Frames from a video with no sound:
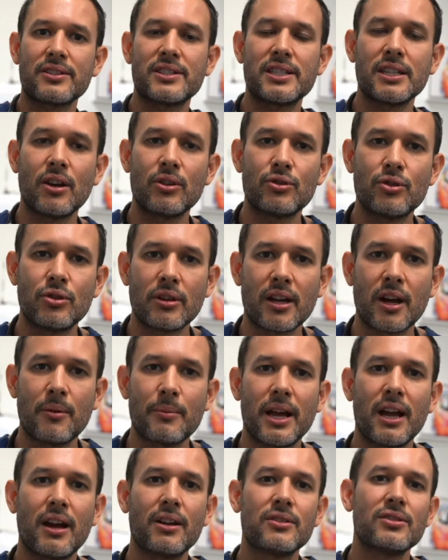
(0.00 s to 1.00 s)
CO2 to
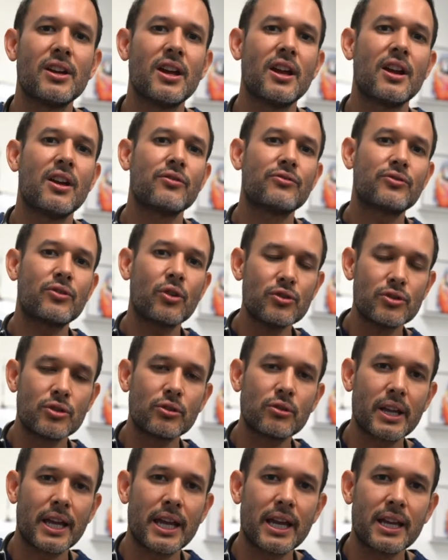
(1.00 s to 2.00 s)
come out. Those
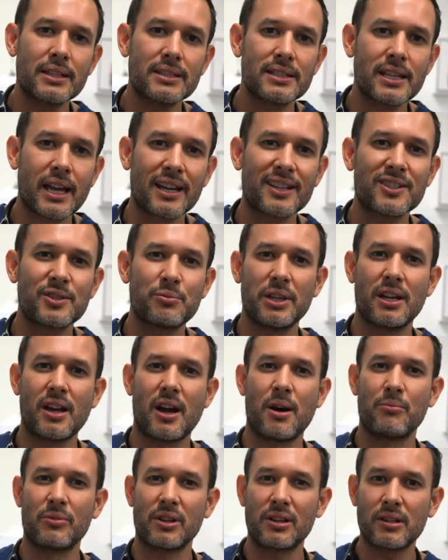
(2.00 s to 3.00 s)
little air sacs
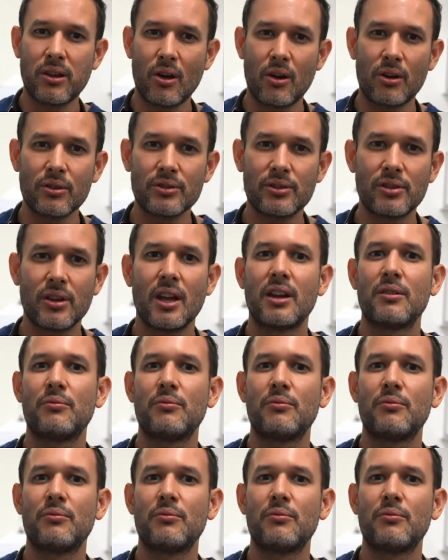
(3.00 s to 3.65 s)
become clogged